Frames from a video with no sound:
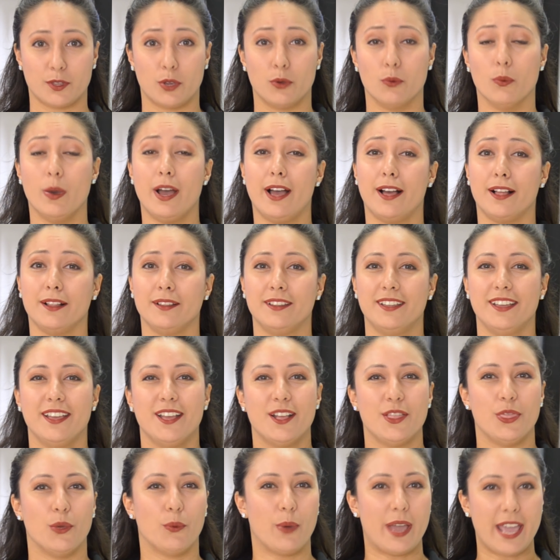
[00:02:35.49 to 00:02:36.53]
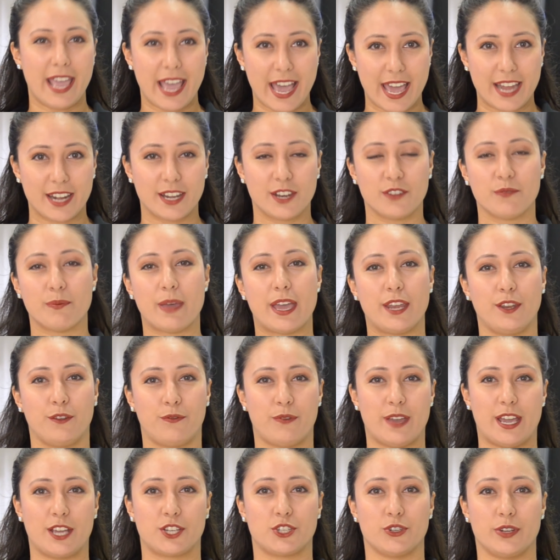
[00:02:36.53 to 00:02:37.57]
Well, the way additive
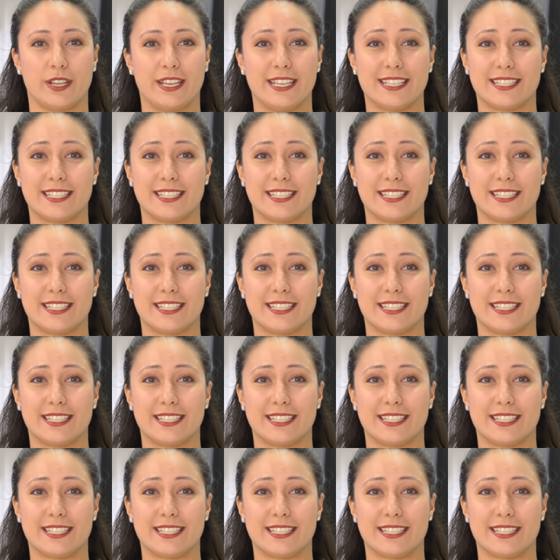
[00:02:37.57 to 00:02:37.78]
manufacturing